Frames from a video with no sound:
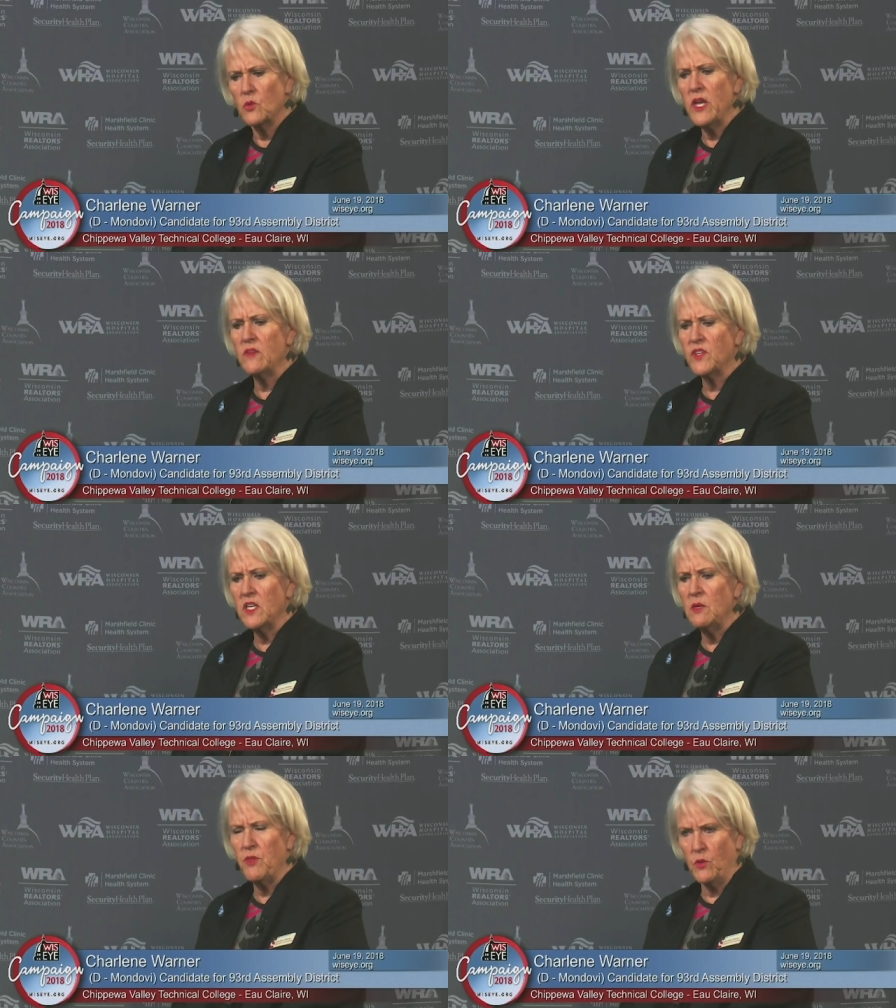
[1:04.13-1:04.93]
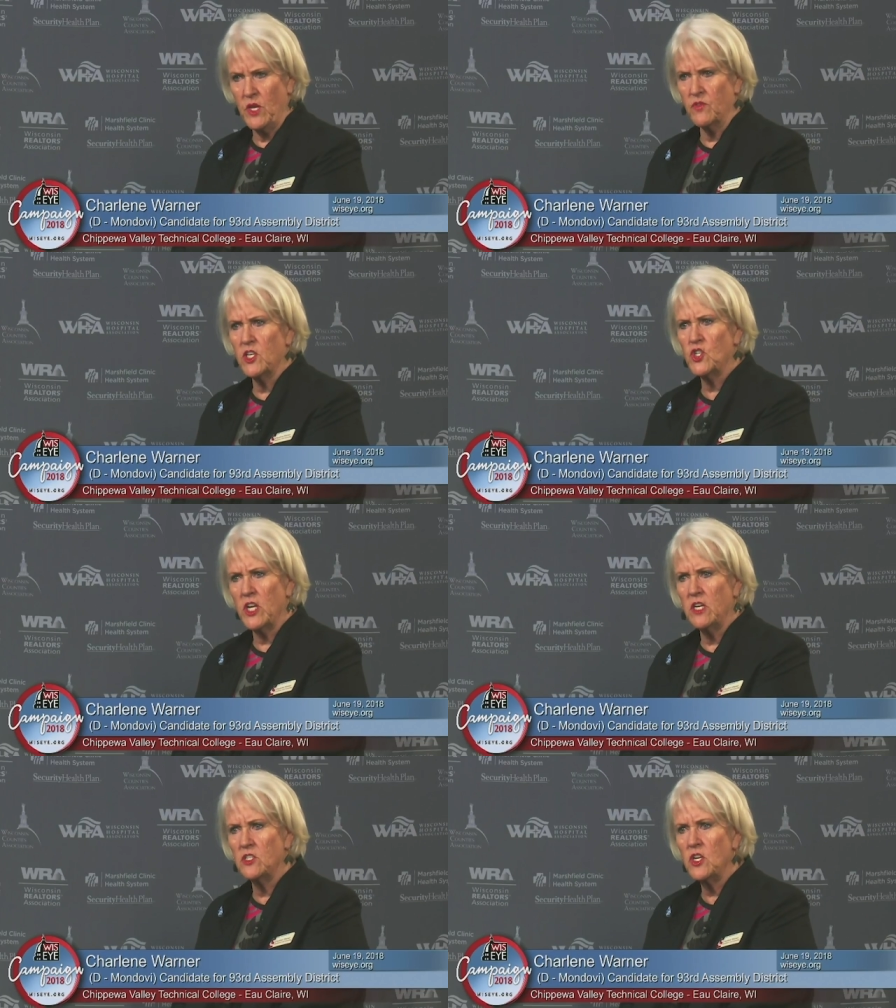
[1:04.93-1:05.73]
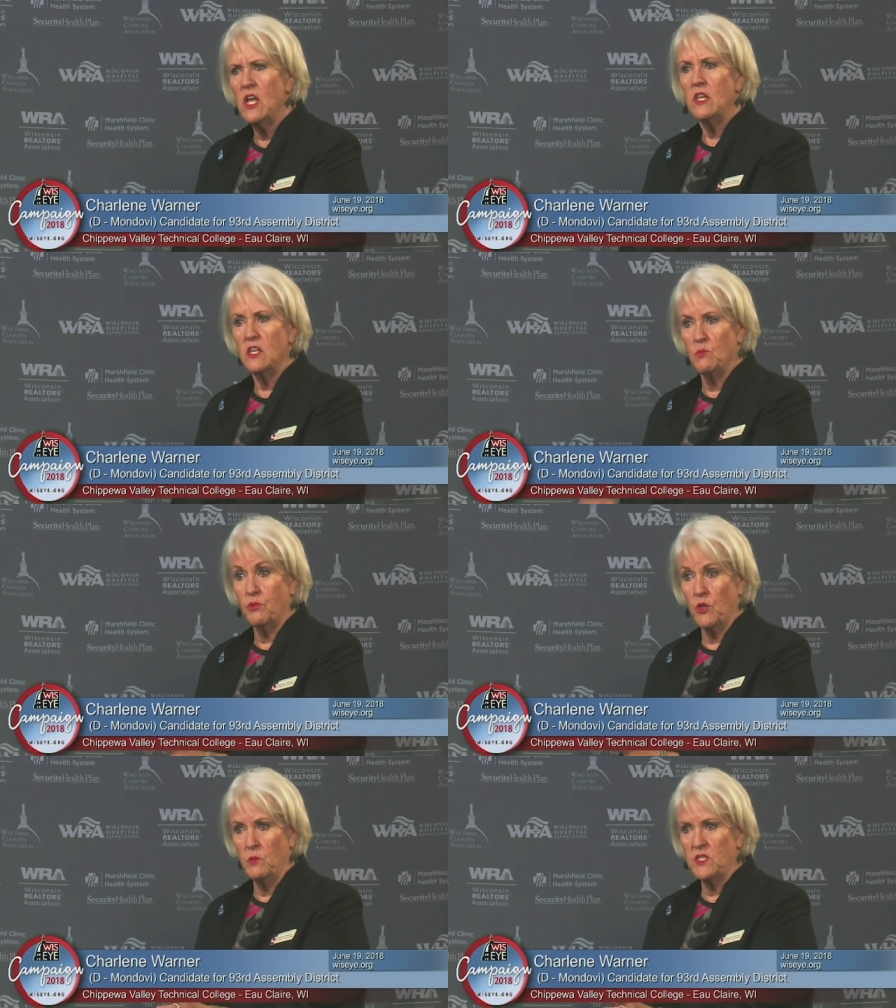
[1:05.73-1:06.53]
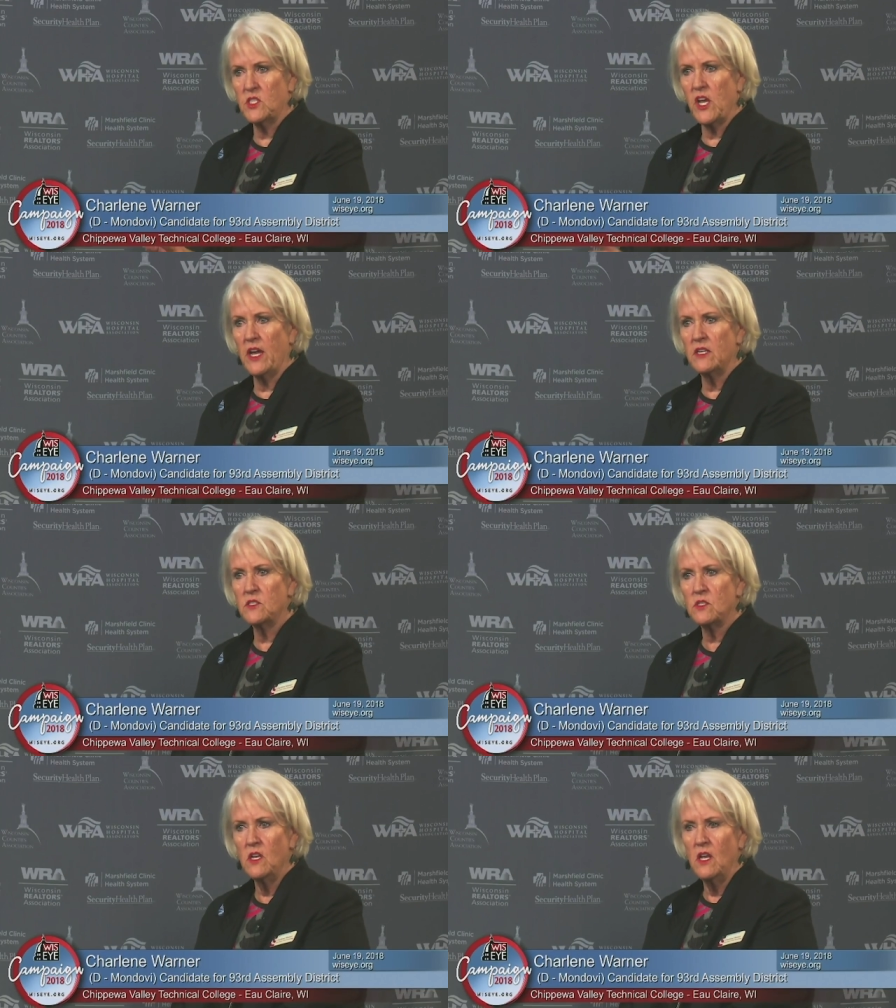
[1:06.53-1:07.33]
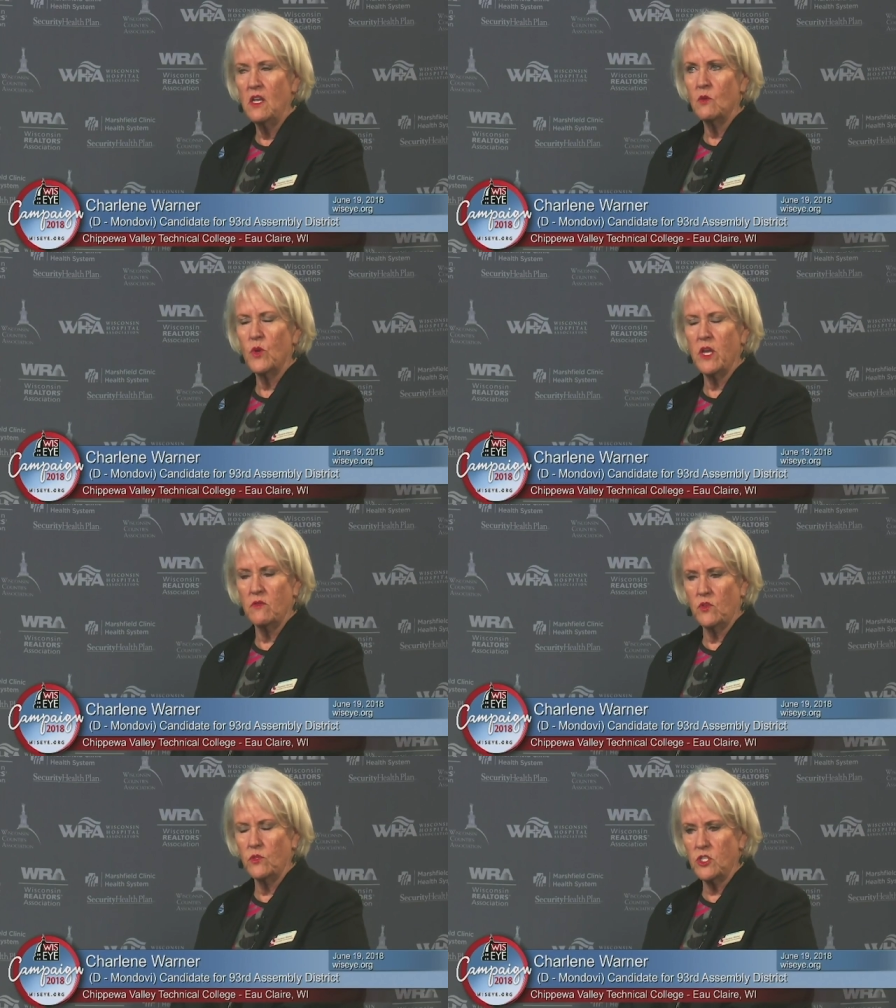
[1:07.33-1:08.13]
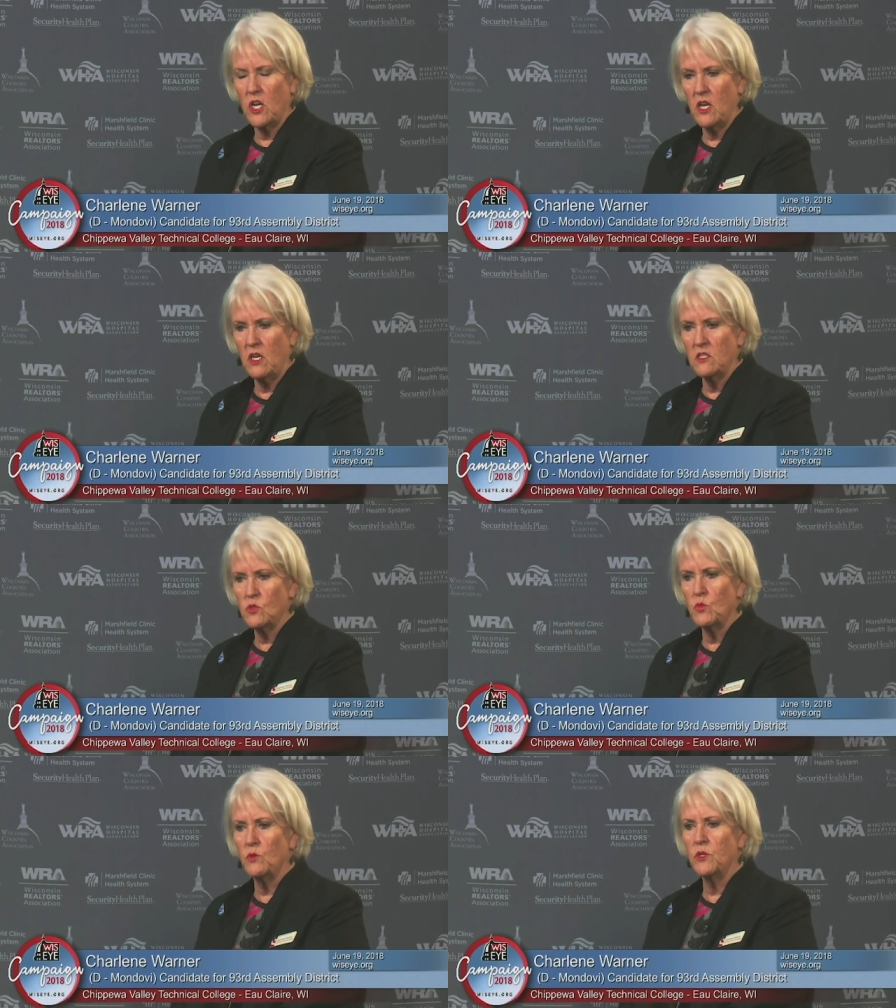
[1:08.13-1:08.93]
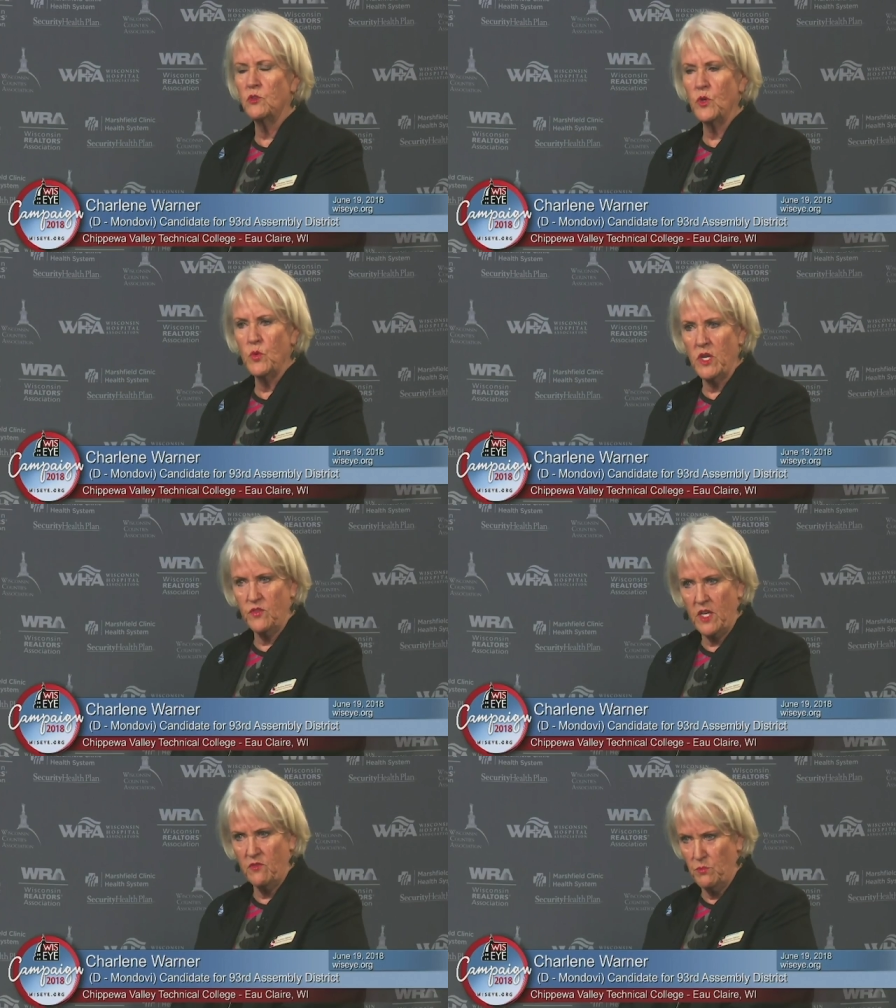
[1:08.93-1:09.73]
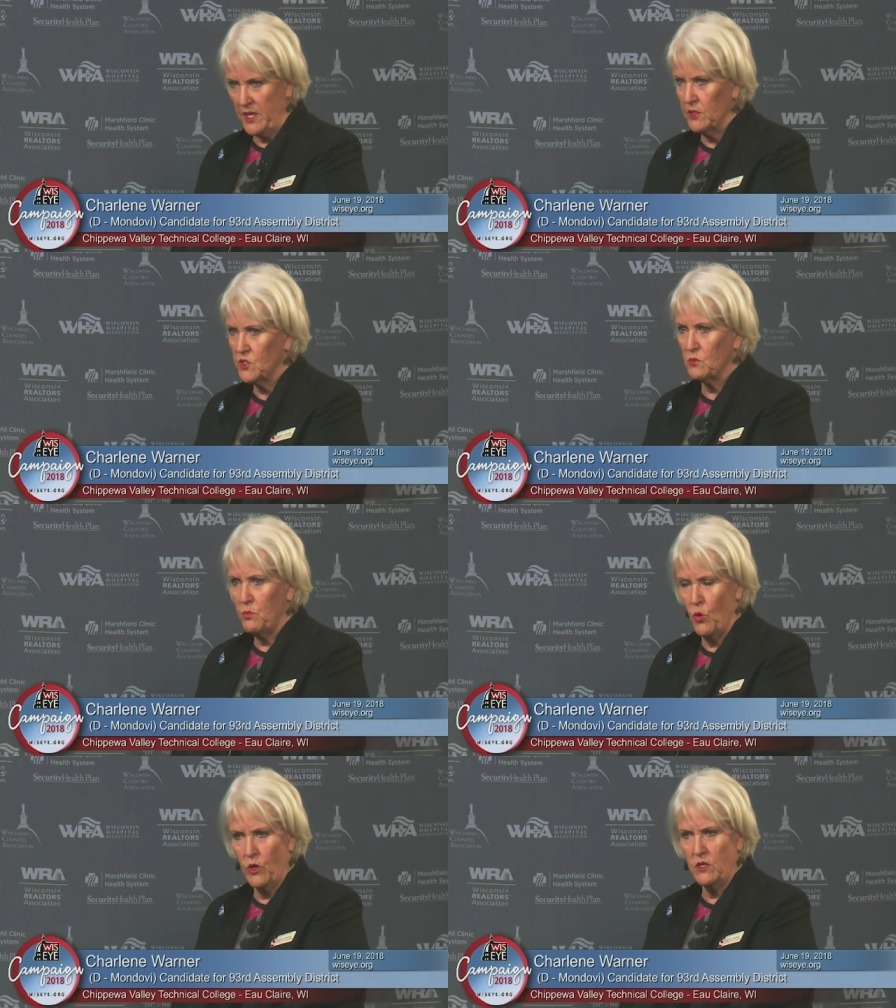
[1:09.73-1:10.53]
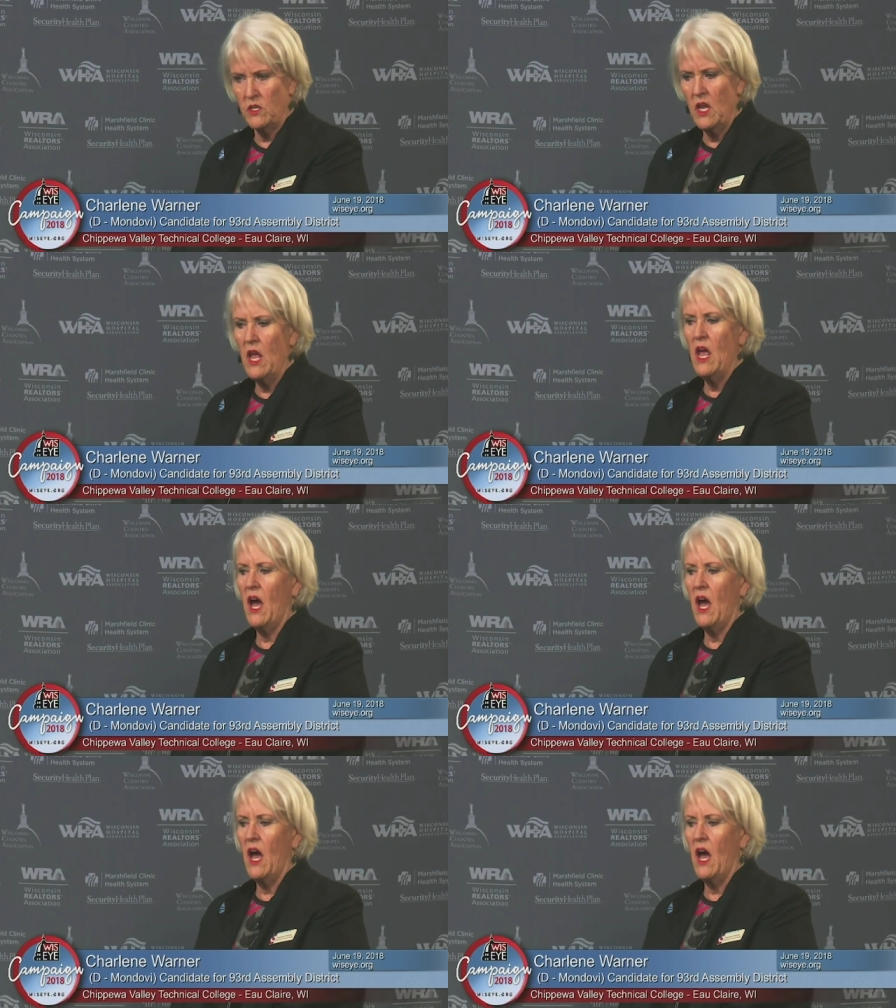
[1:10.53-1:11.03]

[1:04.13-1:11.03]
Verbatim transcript: So we have to keep that. We have to change the employment status. We have to change what we're doing. We have to have better support.